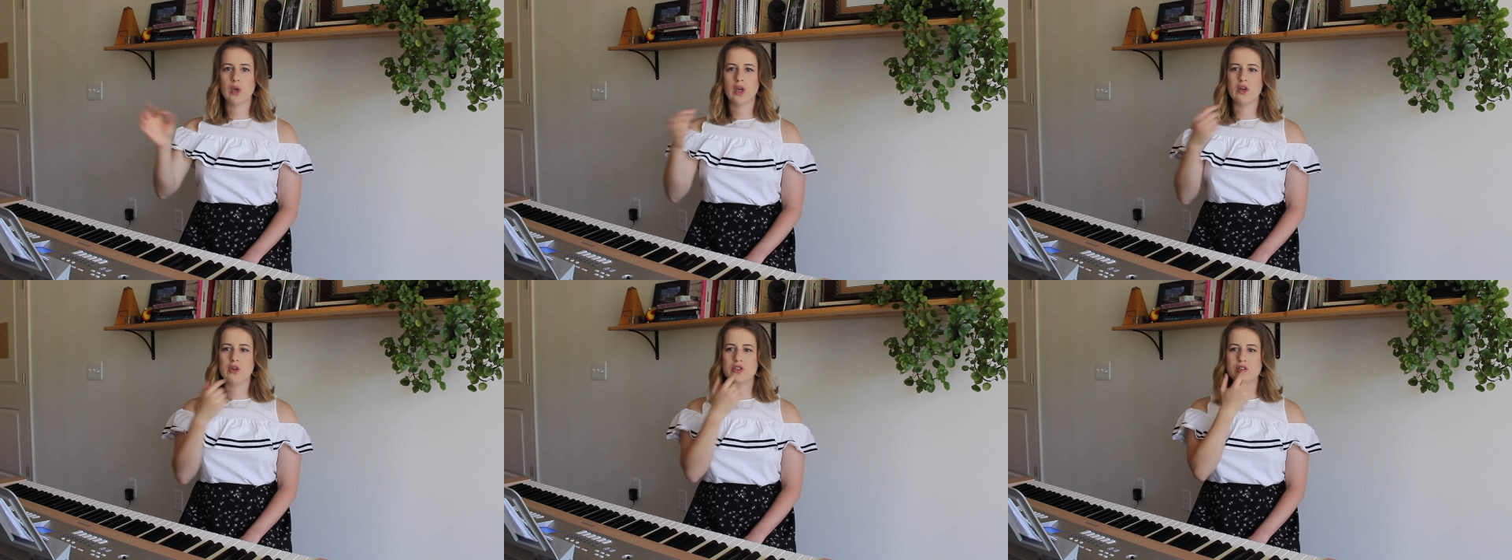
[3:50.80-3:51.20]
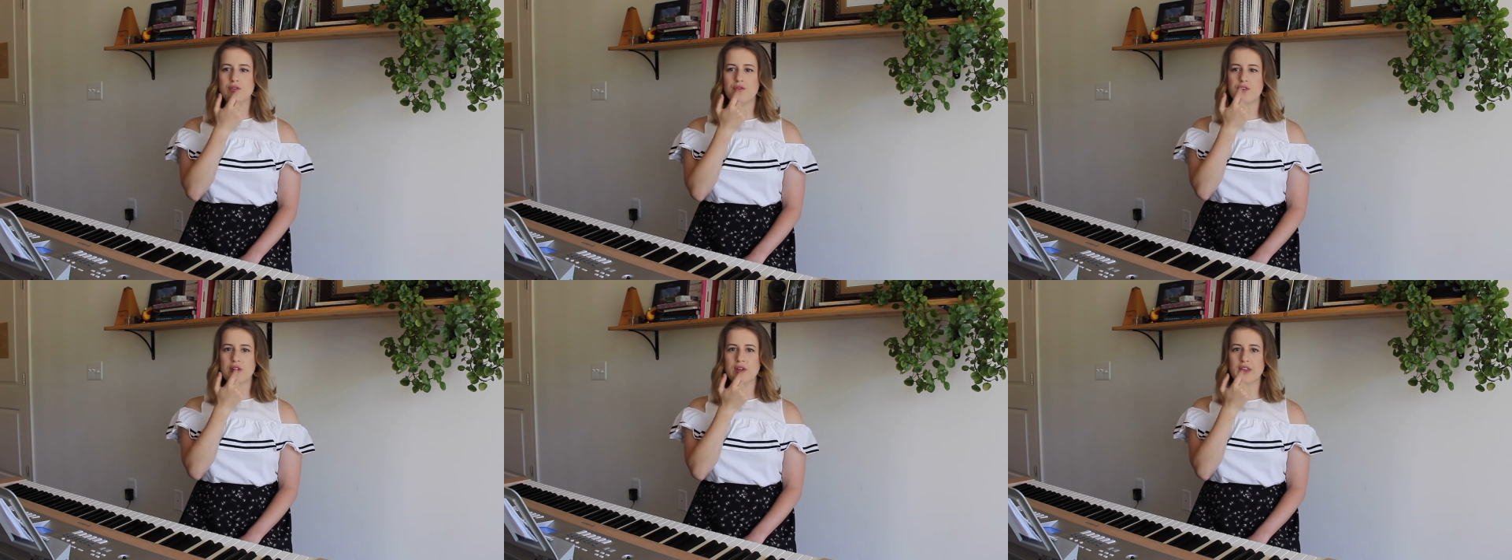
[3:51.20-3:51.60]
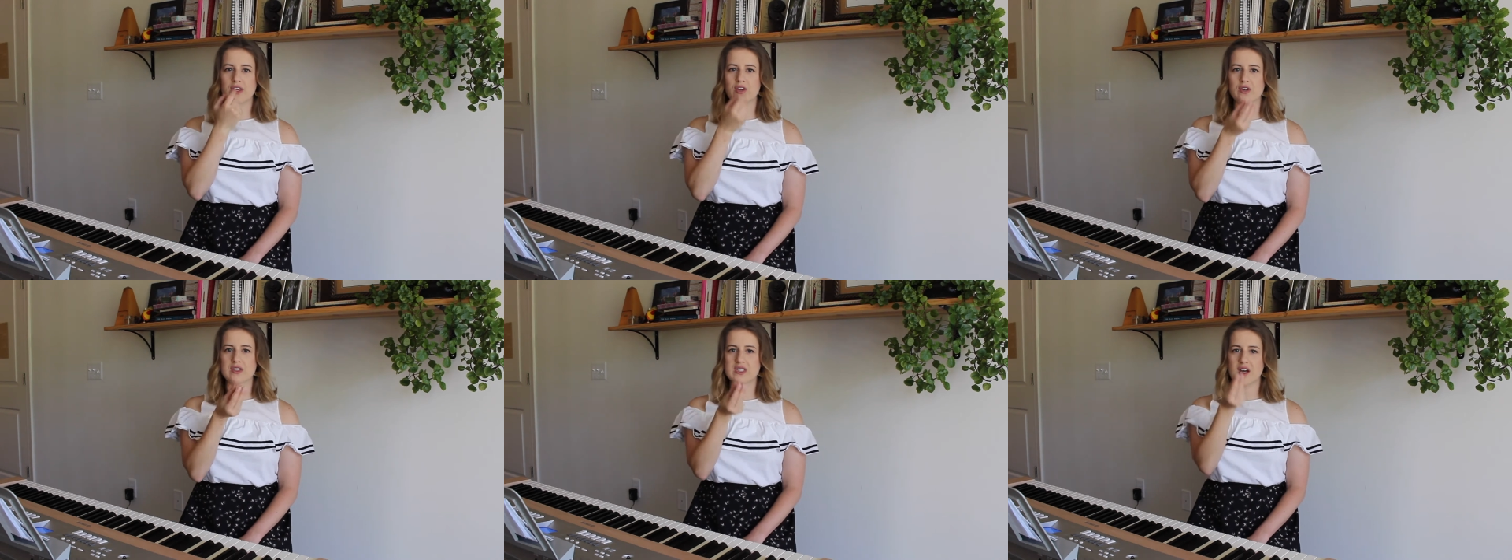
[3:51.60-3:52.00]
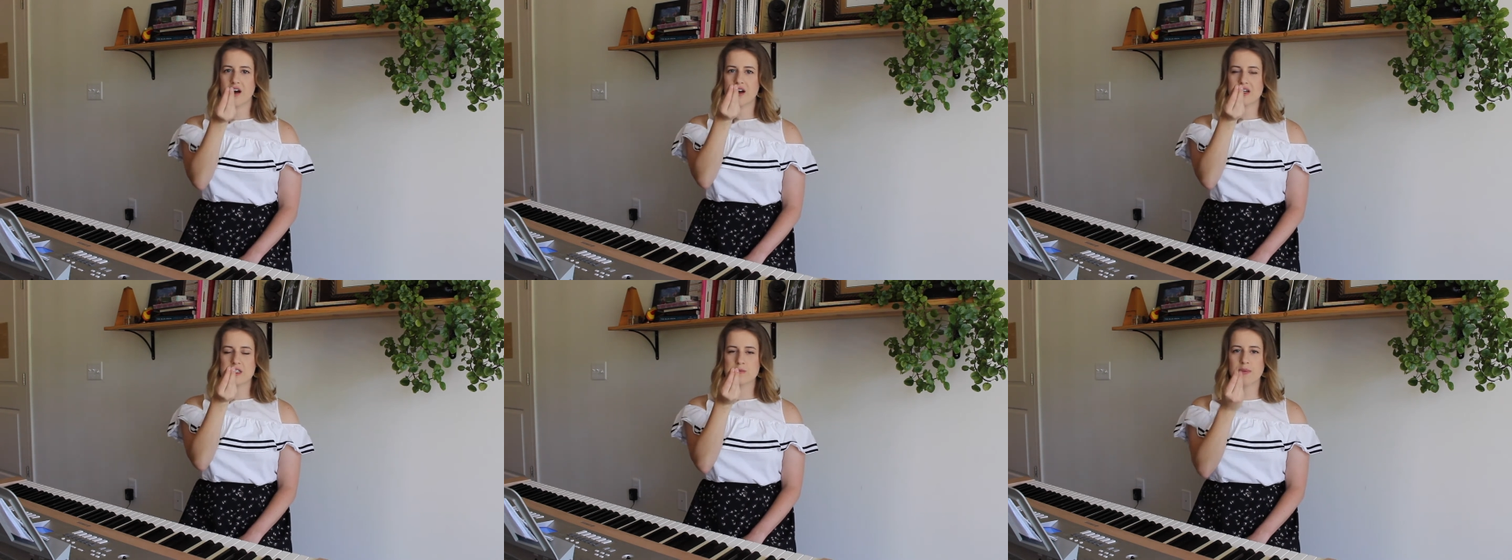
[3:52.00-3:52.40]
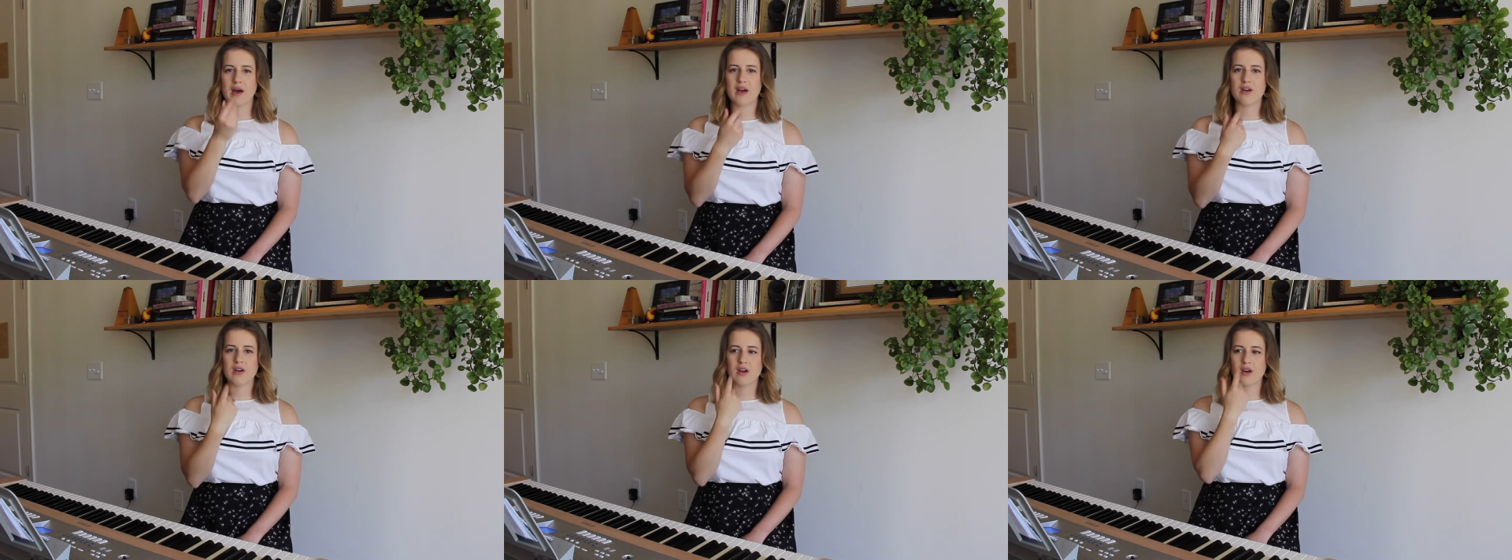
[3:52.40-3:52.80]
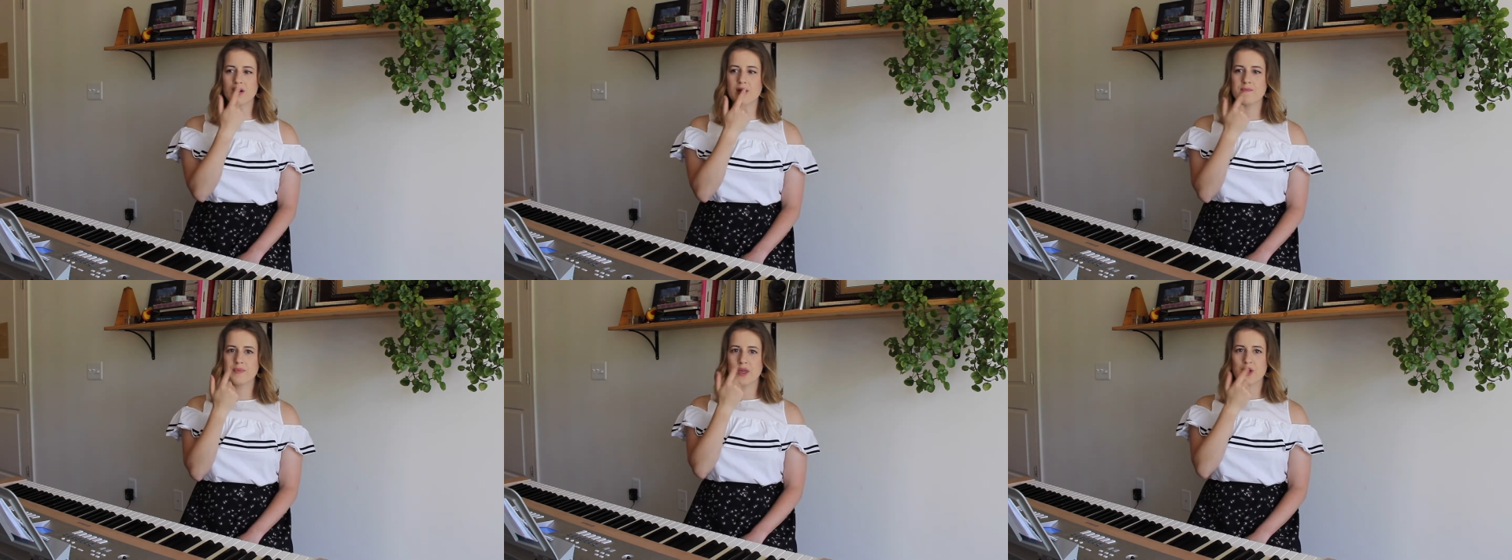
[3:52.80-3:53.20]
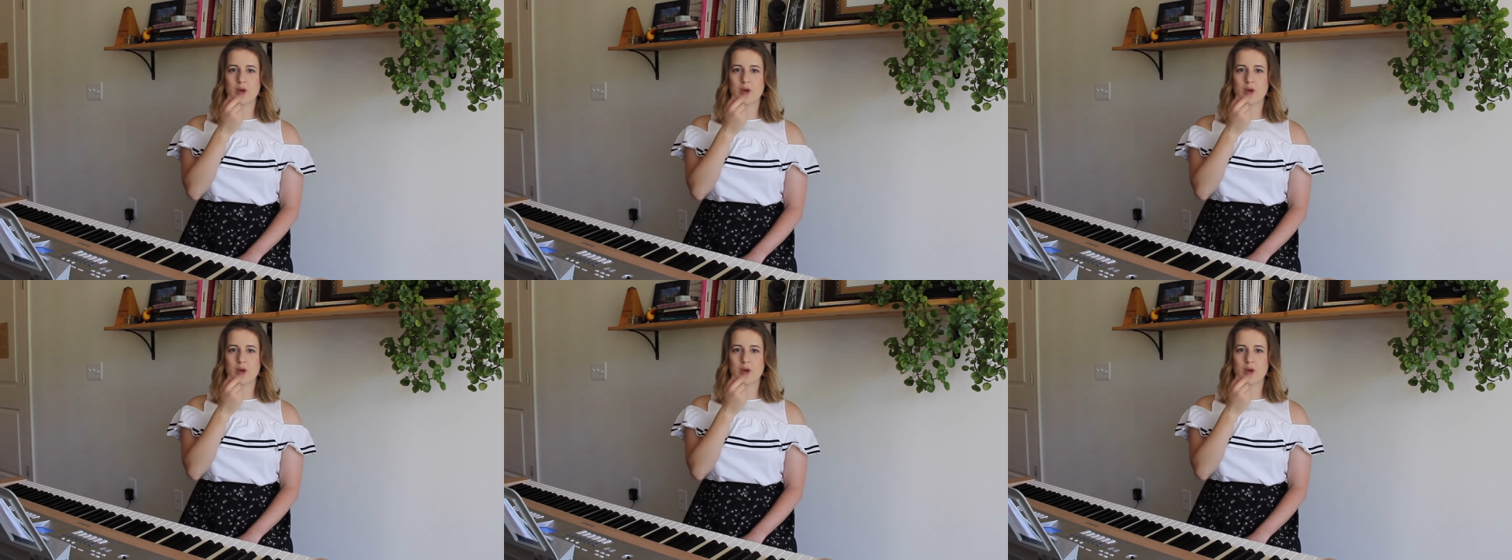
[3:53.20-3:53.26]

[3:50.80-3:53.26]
And you should feel like your tongue is puckered,